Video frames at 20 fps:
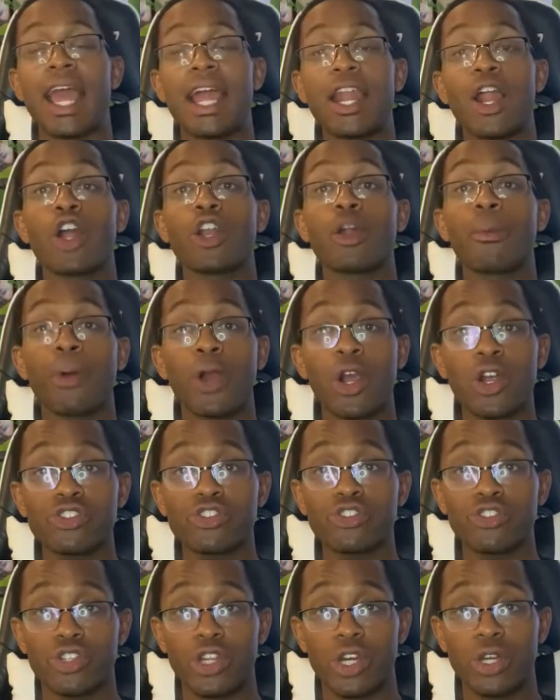And on a
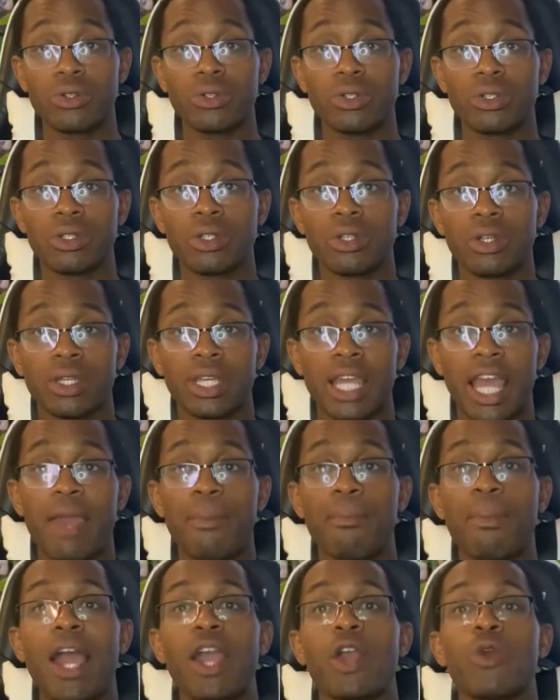personal note,
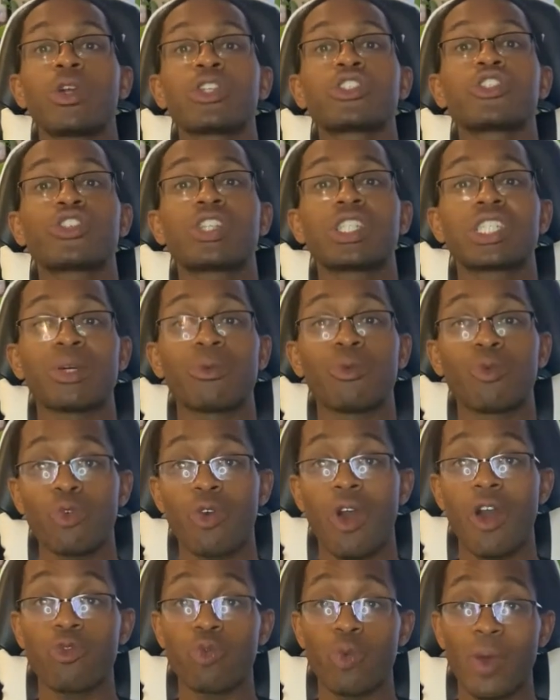okay, my original
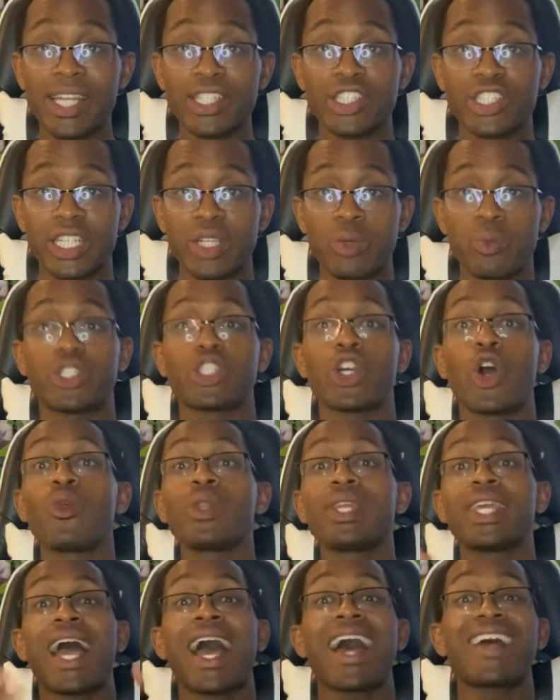system of Weichi, which
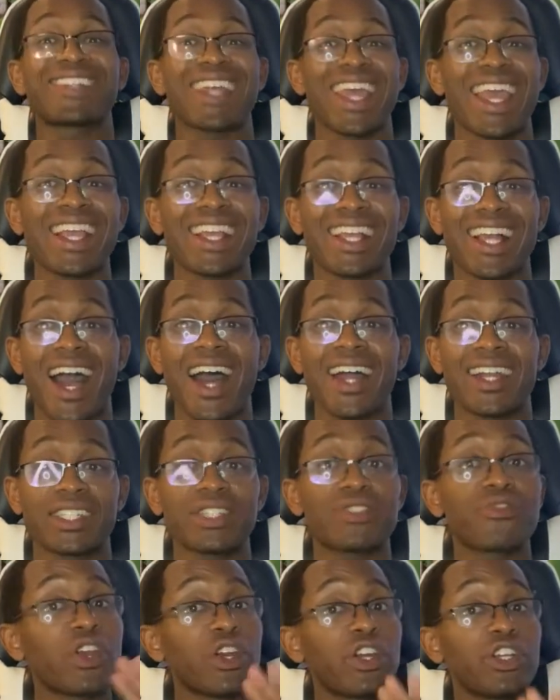only has 8
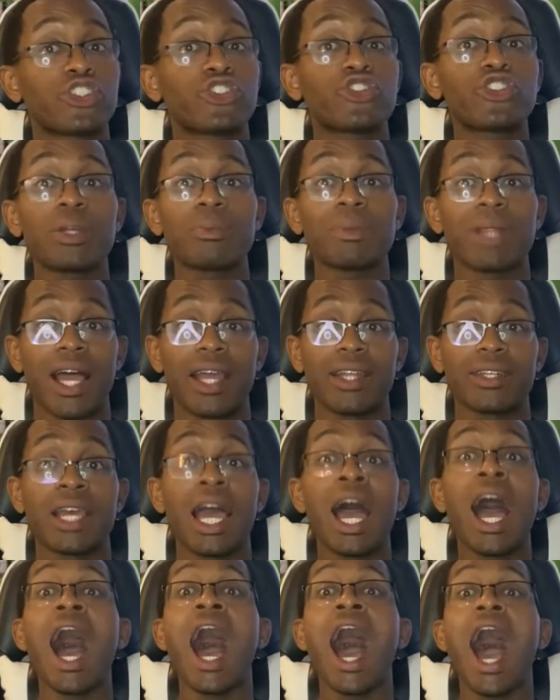katas, very streamlined,
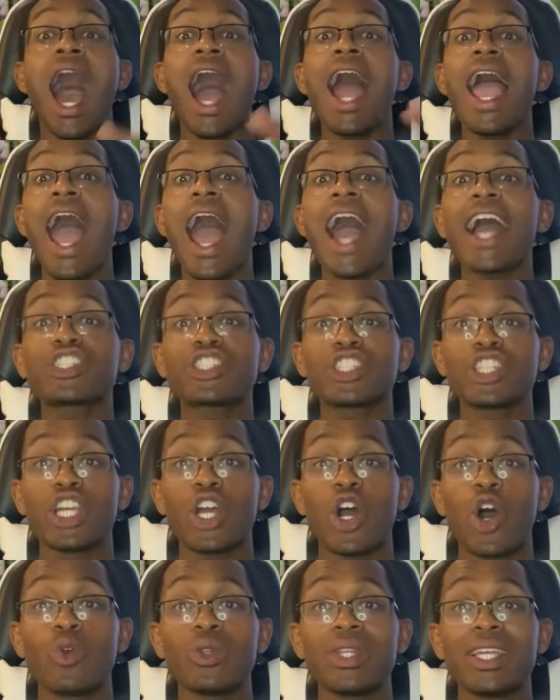I
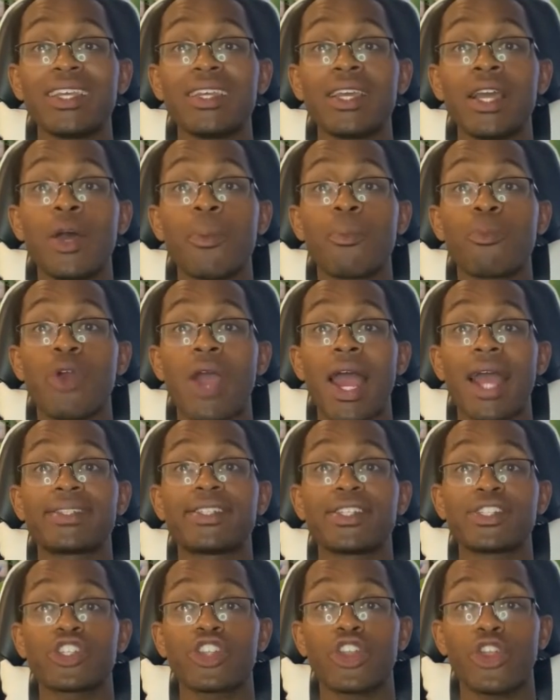actually only
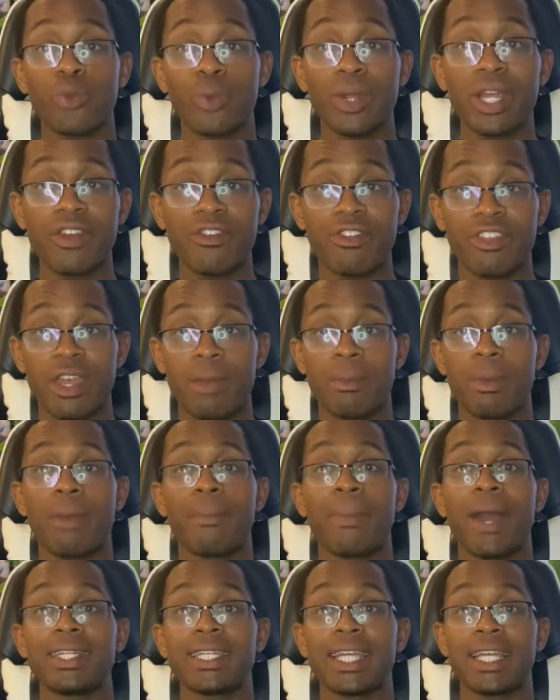practice 3 of them
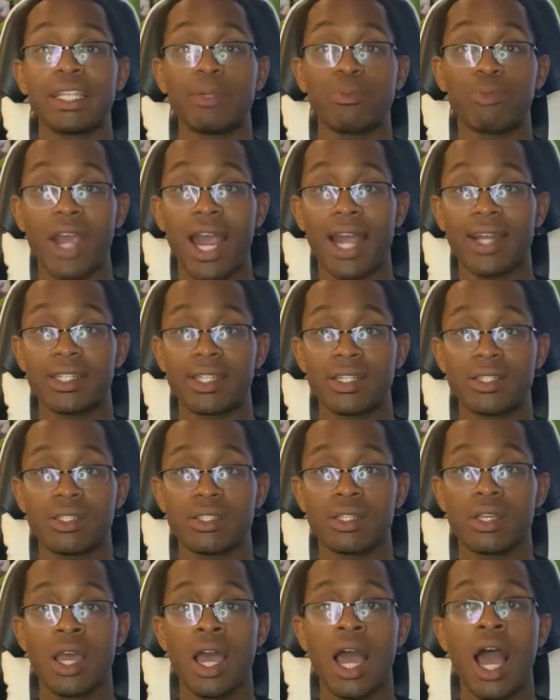in my daily
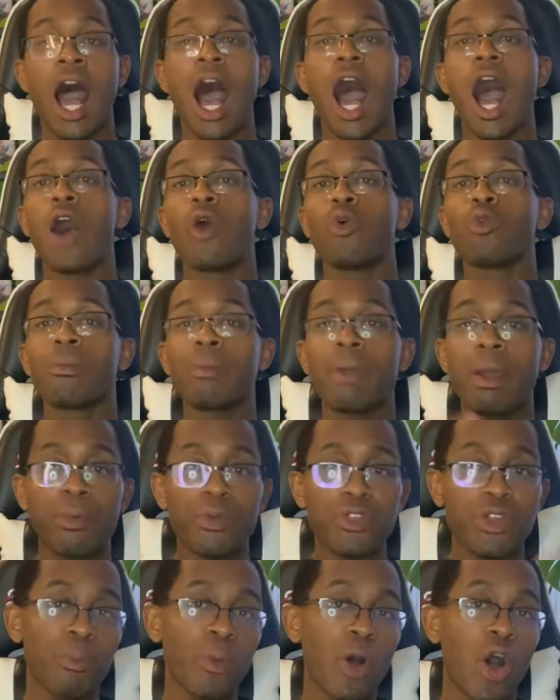practice. I'll
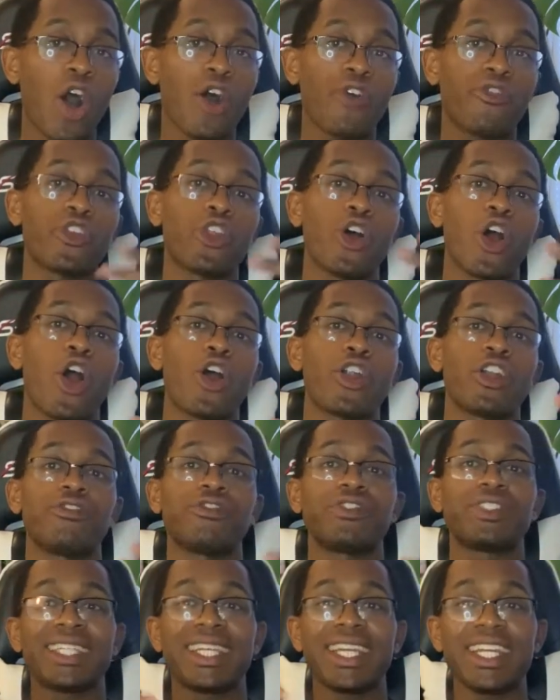remember them all for the art
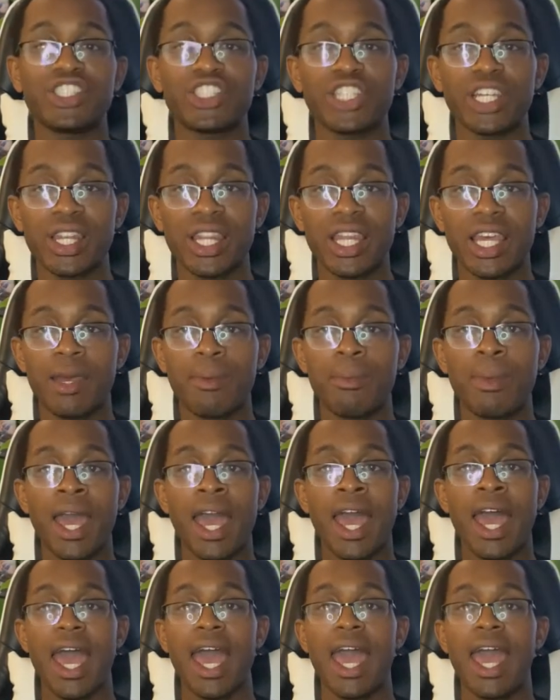of teaching them
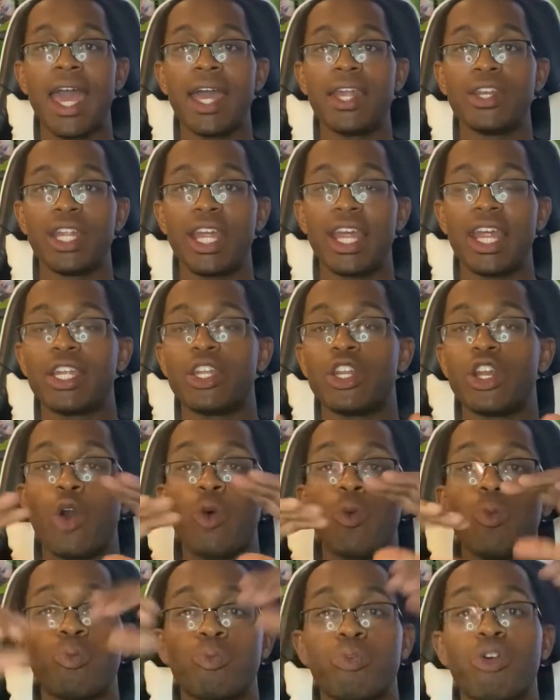and, you
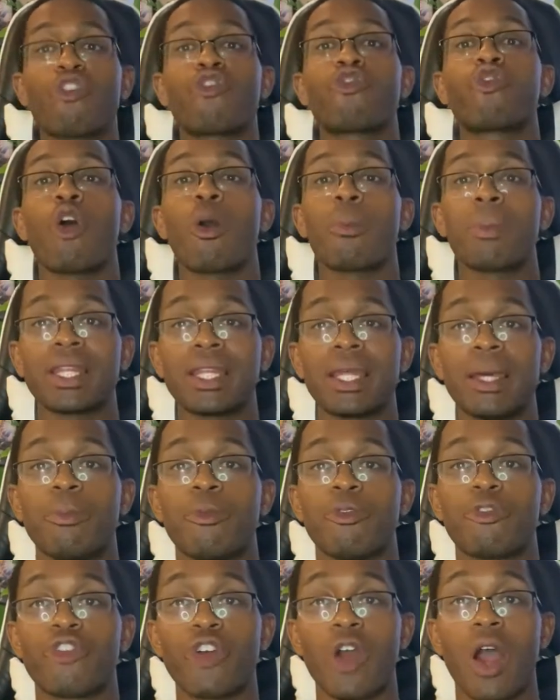know, performing
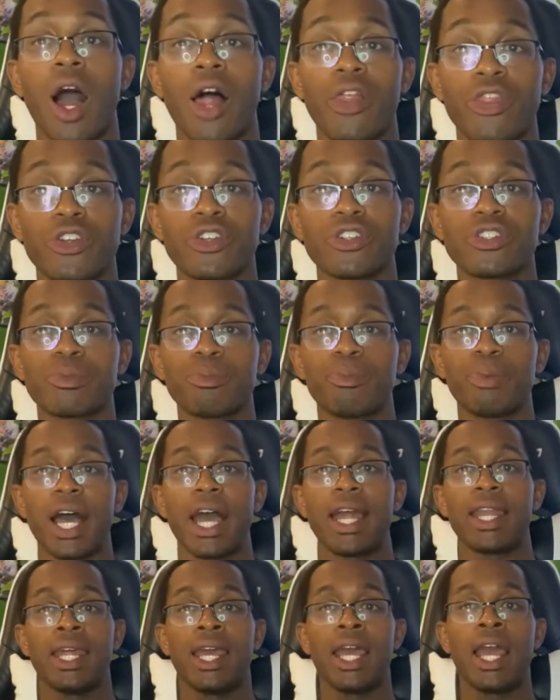them for others.
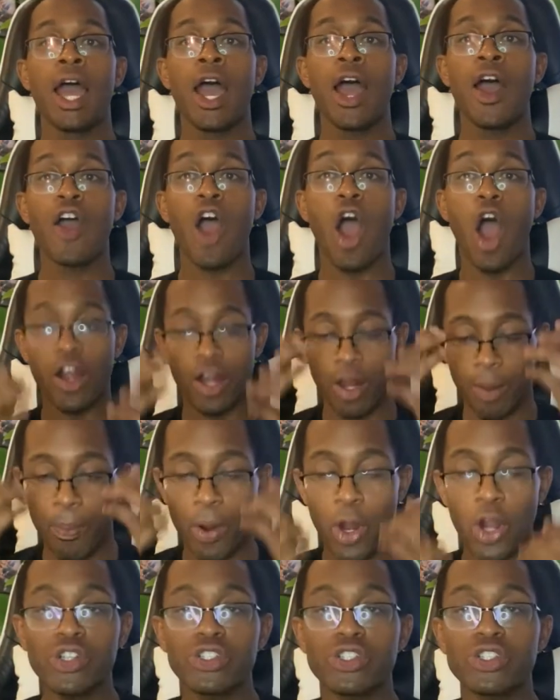But on a
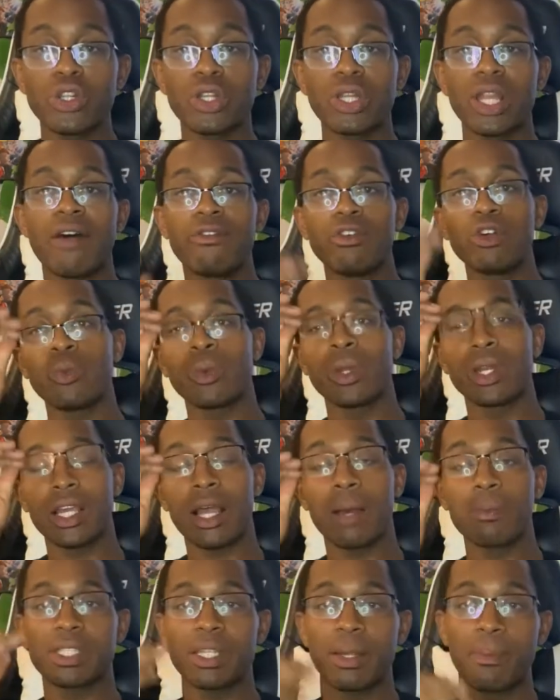personal level, when it
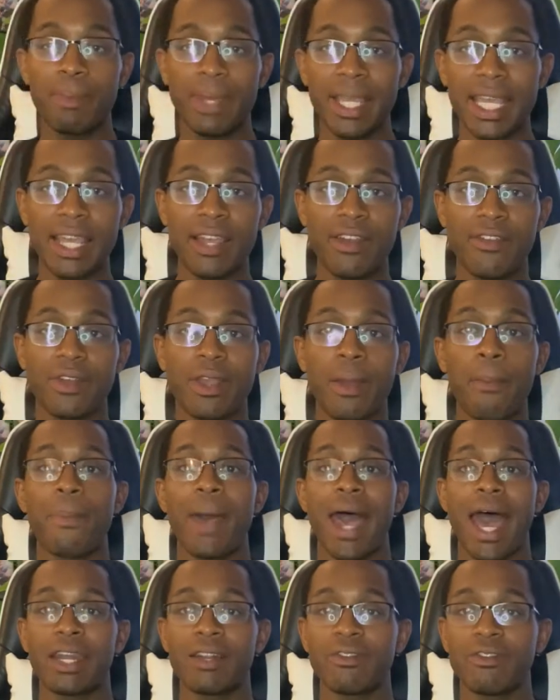comes to me
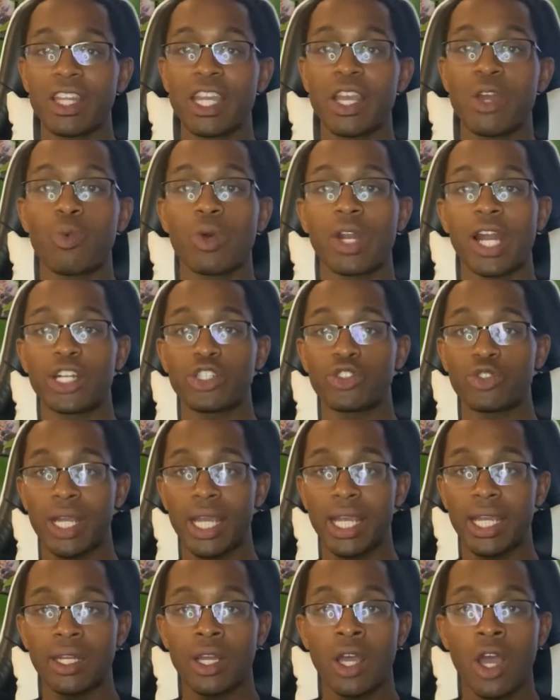combatively and what I
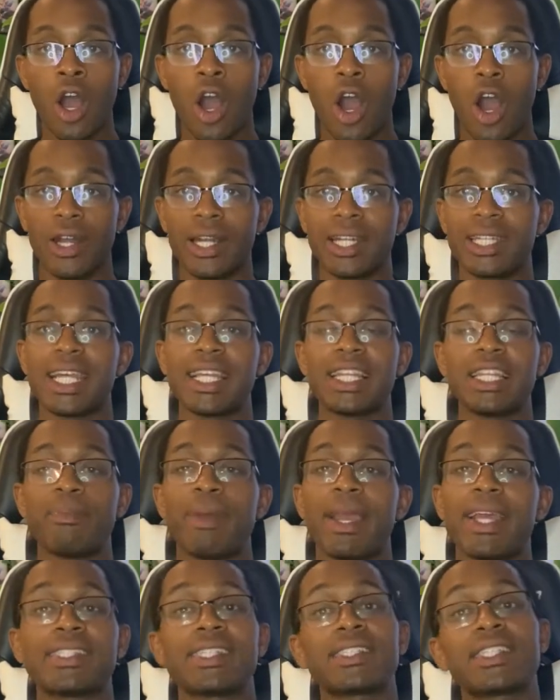train on a daily
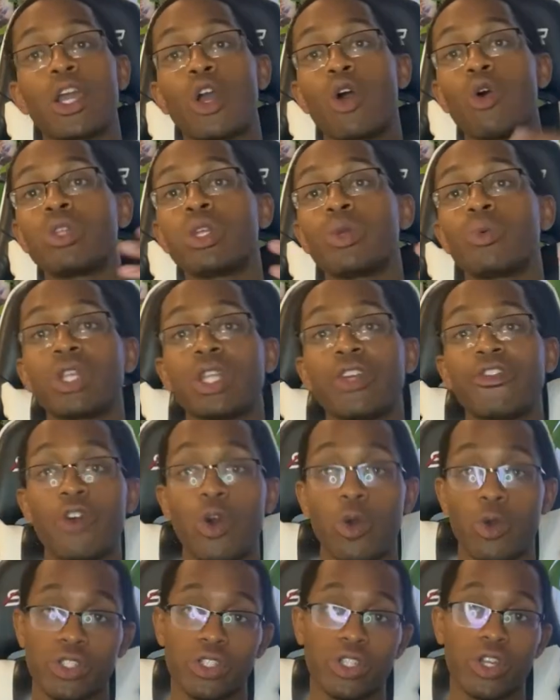basis, I only really
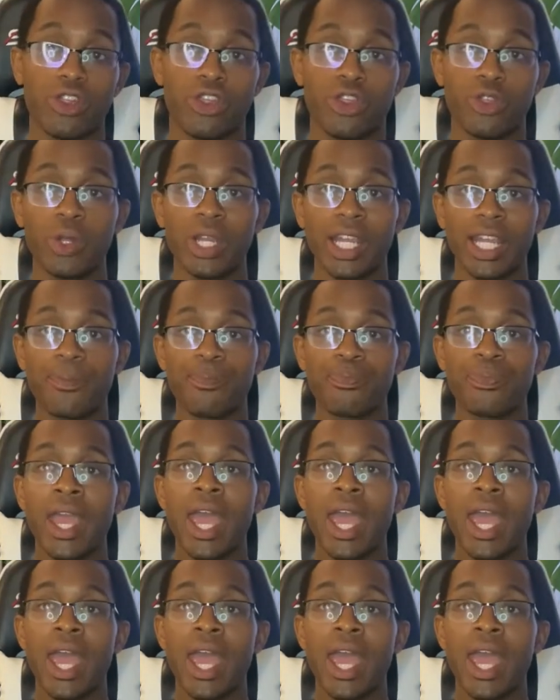focus on 3.